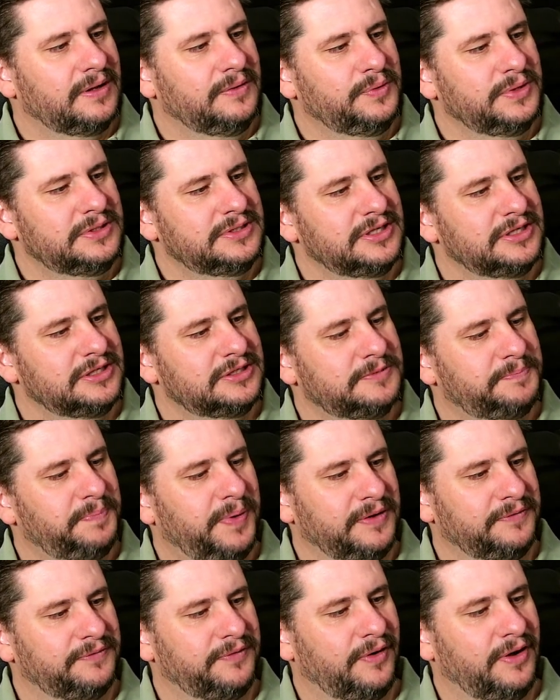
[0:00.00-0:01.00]
which is
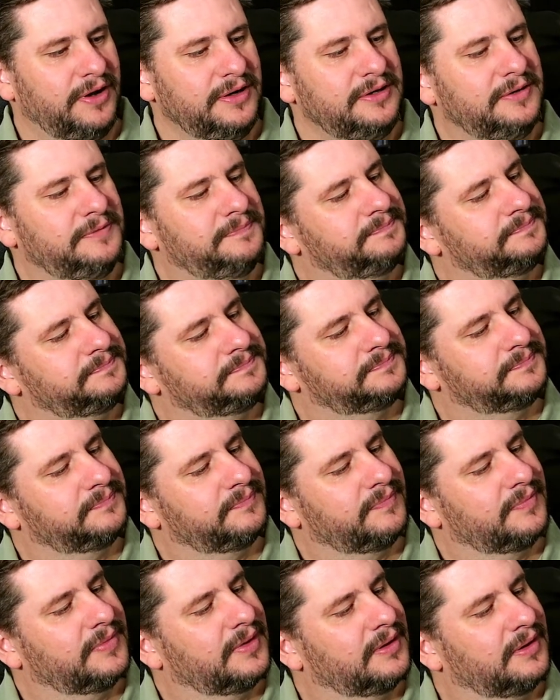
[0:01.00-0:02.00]
Pink Floyd
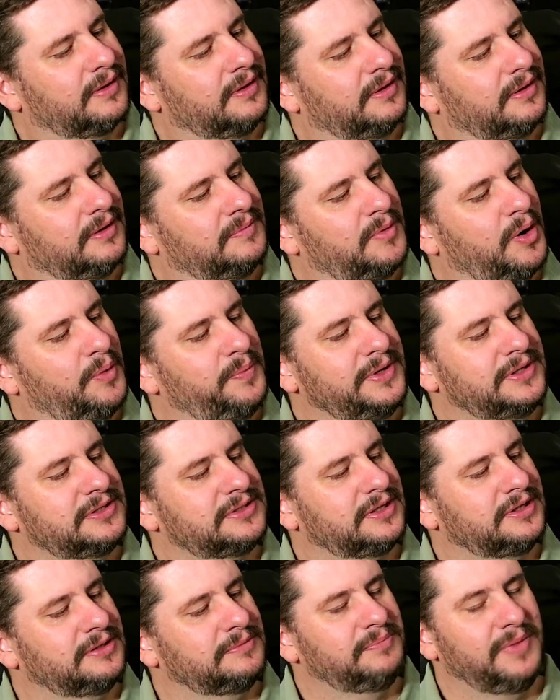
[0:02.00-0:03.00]
uh,
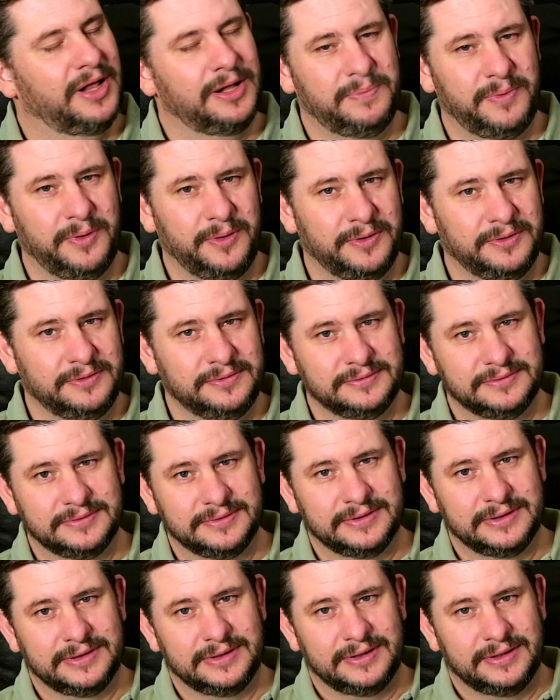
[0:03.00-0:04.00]
Moments in Melbourne
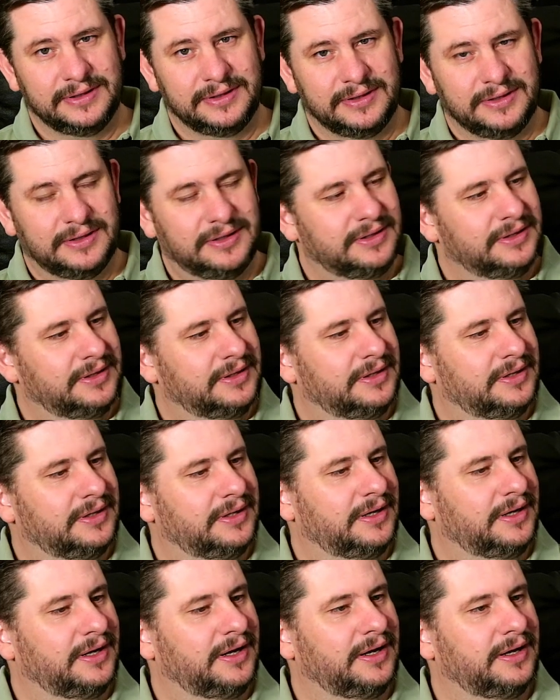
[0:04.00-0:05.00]

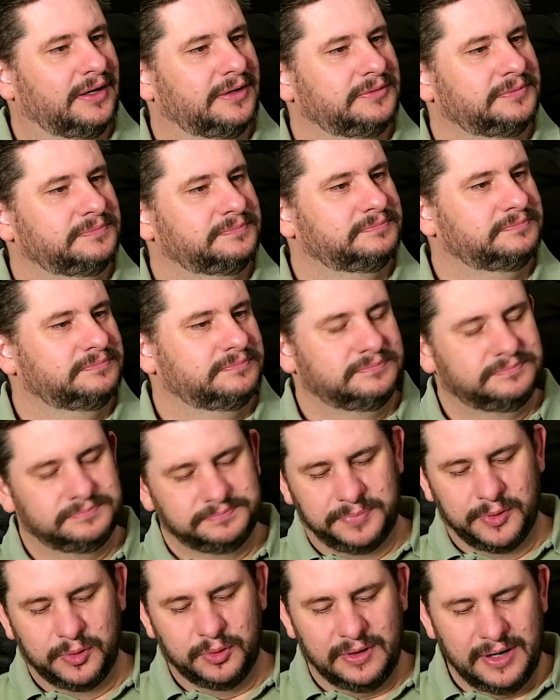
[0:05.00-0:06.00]
uh,
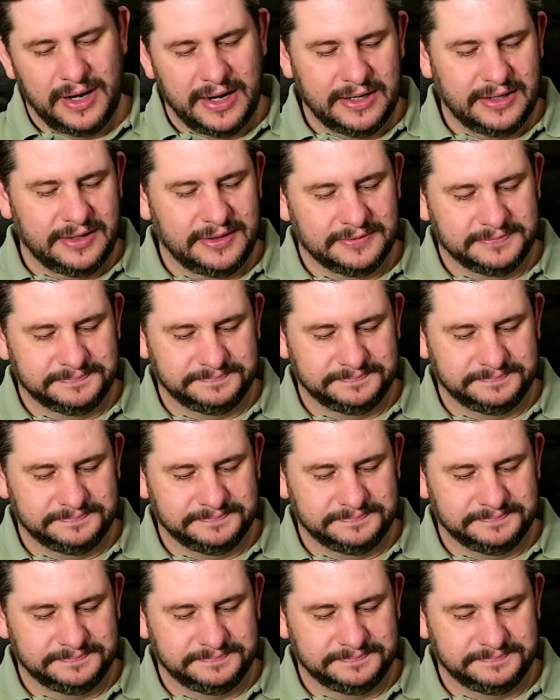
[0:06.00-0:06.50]
bootleg